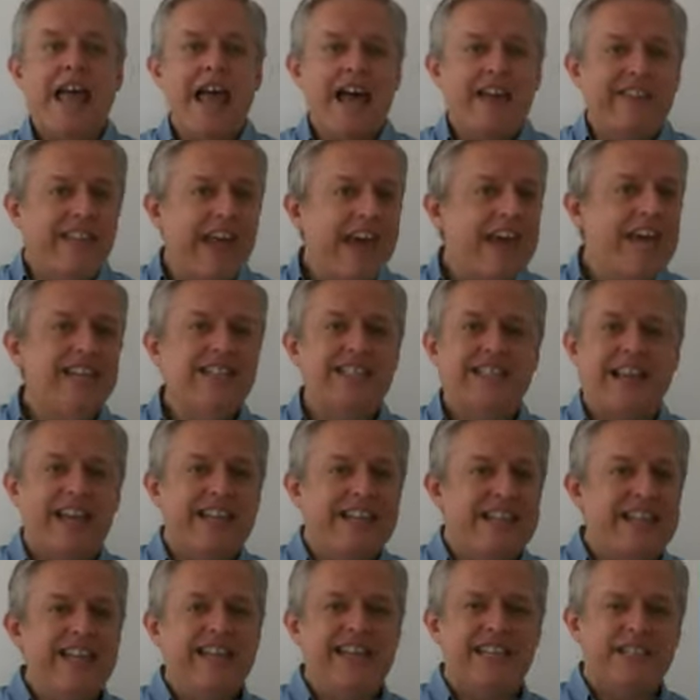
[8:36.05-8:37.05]
And that is, I
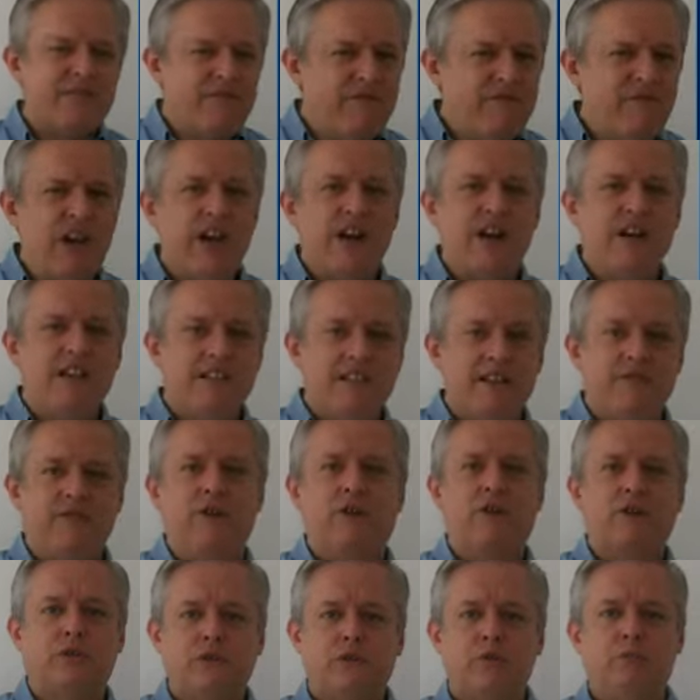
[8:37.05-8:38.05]
think it's very
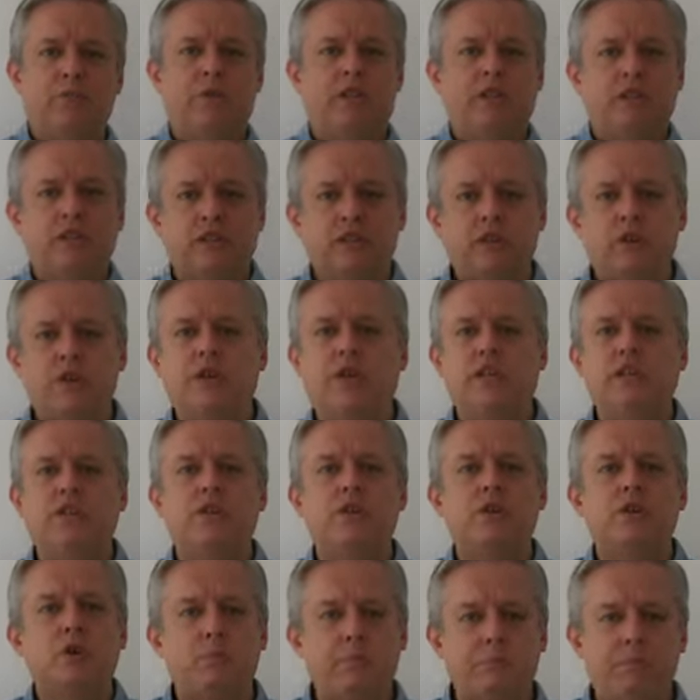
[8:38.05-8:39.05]
difficult to build a
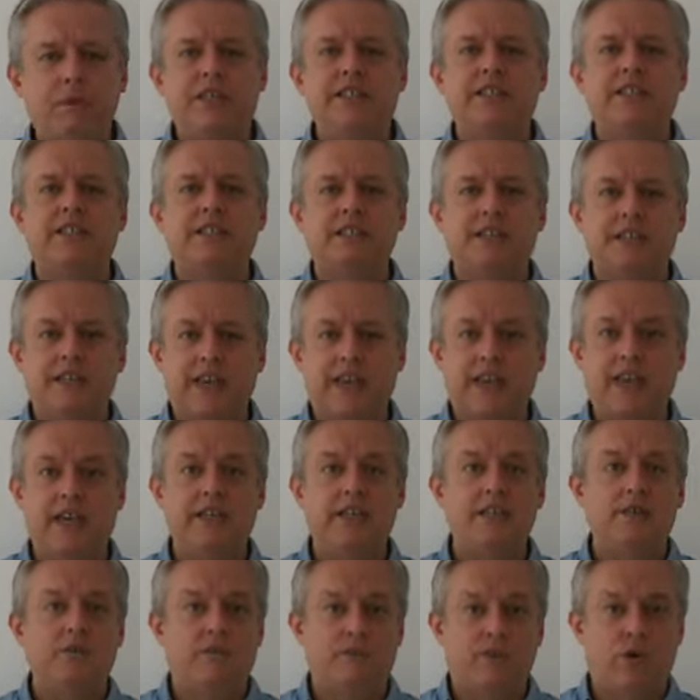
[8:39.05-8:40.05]
traditional business
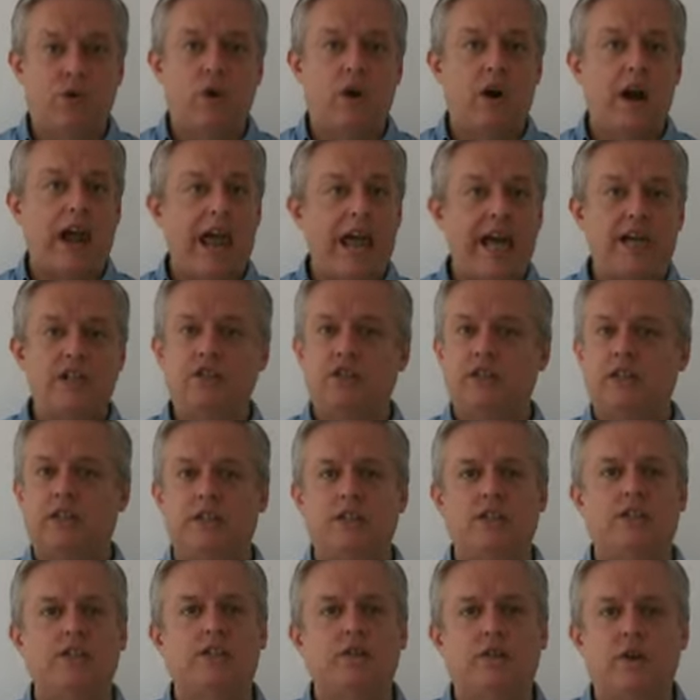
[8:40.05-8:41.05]
case for Agile
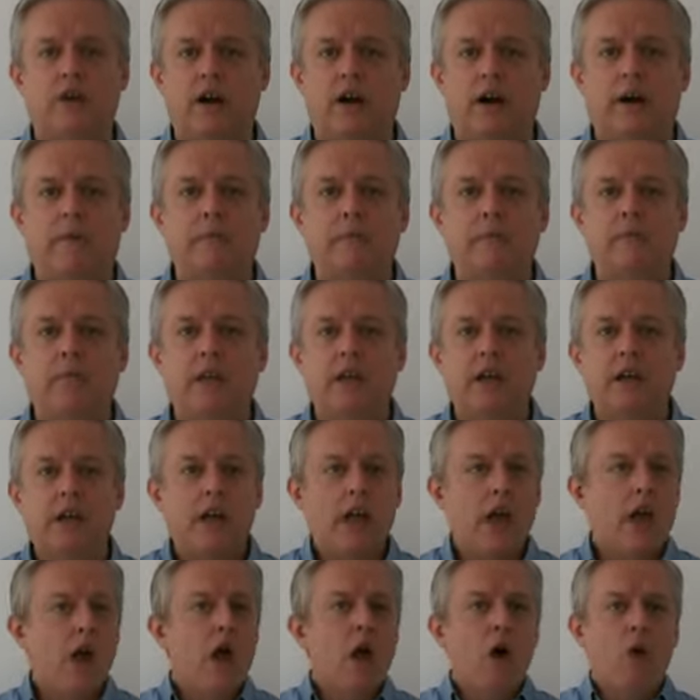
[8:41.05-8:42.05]
and Scrum.
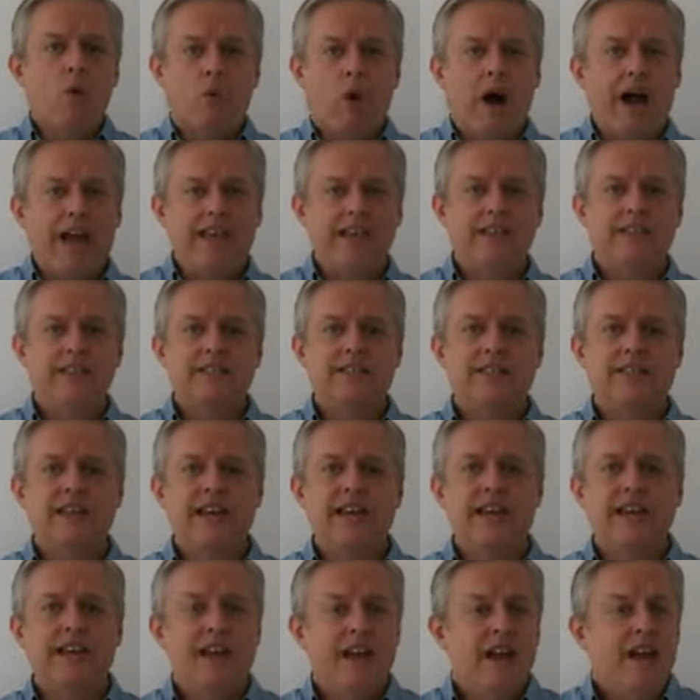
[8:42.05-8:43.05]
Why is
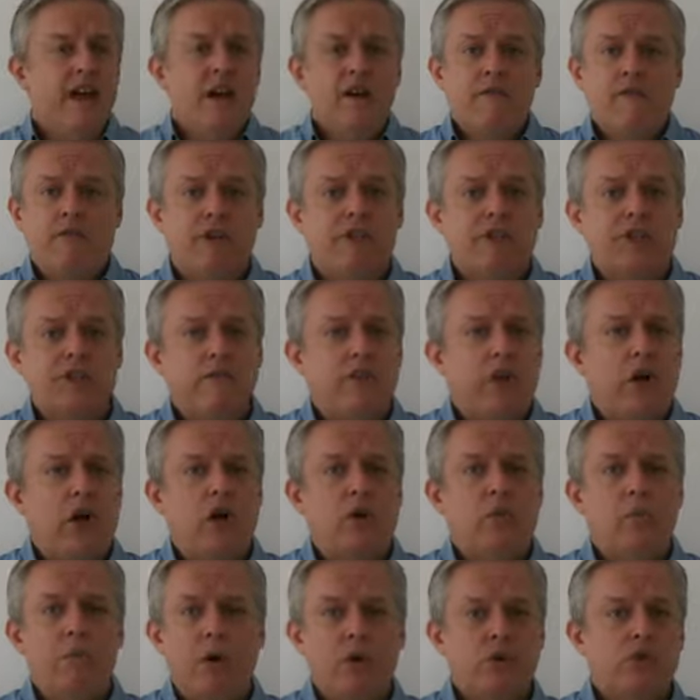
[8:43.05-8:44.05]
that? First of
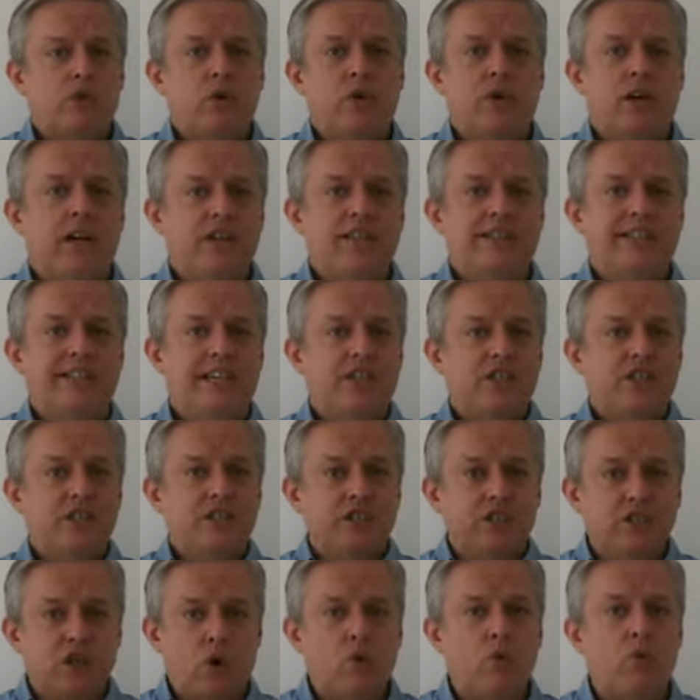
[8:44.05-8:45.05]
all, most
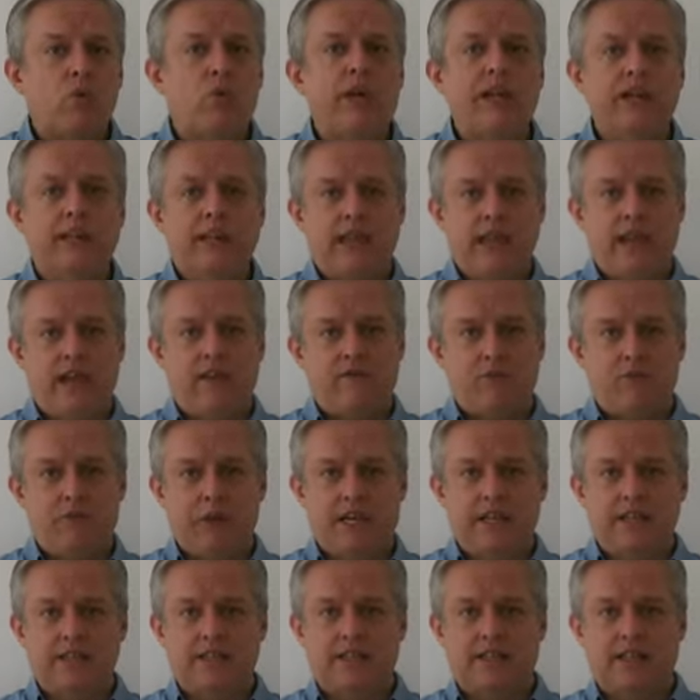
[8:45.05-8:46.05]
organizations don't really have a
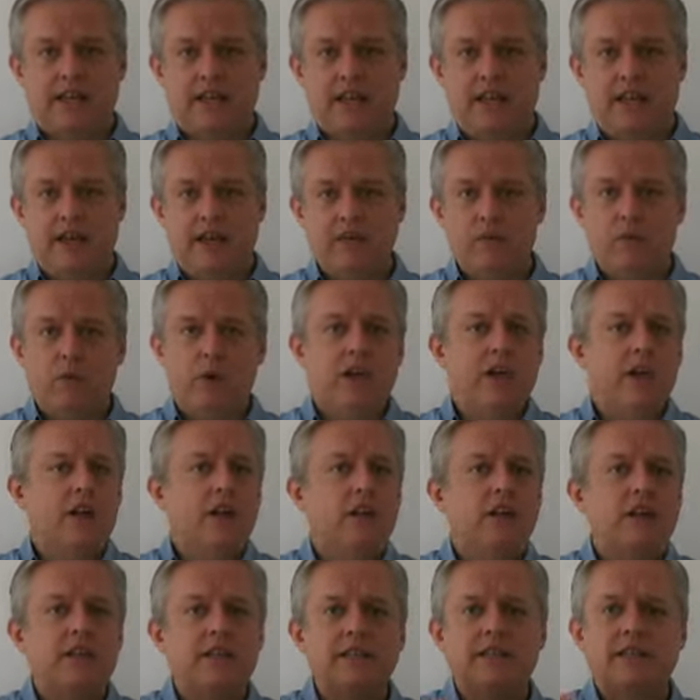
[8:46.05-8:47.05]
baseline. If we're going
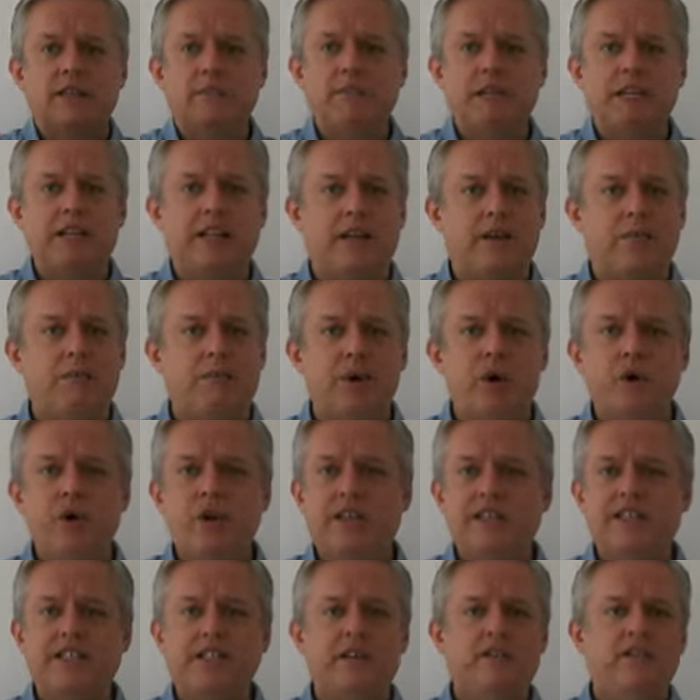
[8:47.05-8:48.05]
to look at something like
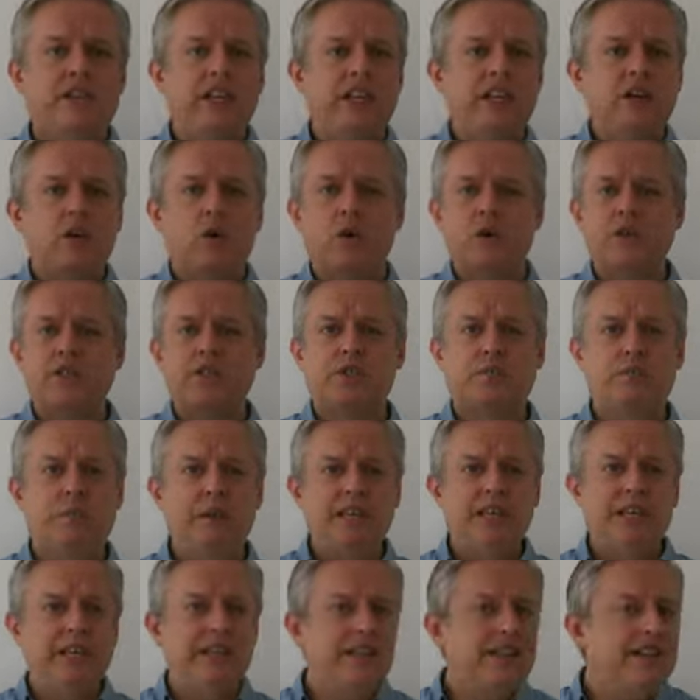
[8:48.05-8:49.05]
productivity or
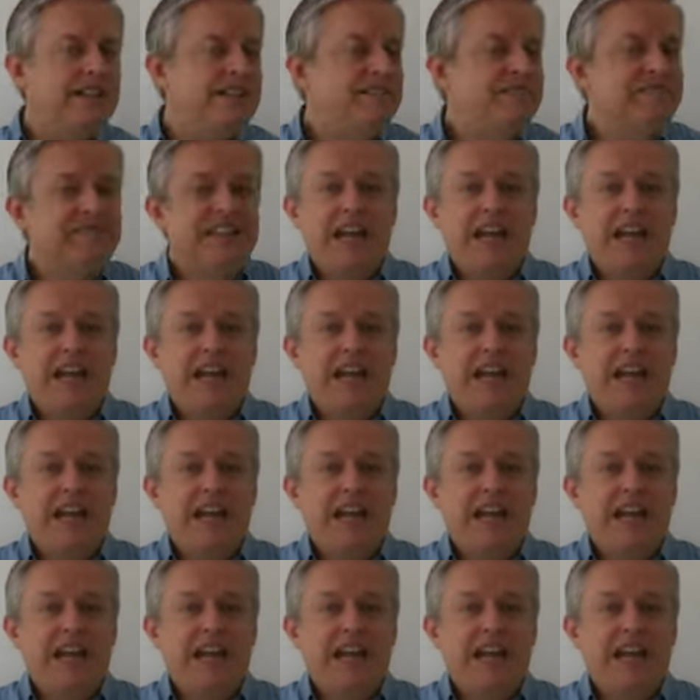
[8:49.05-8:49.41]
speed,